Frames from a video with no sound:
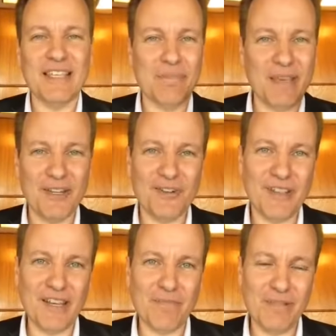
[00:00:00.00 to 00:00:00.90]
and make sure
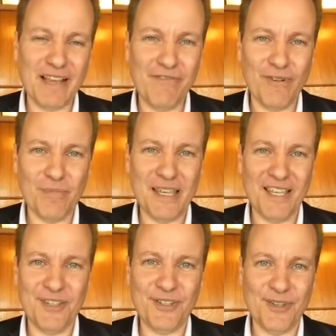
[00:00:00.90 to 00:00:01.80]
that your platform
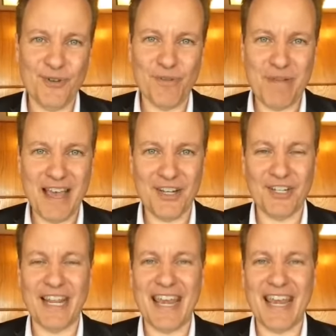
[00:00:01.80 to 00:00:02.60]
is your passion.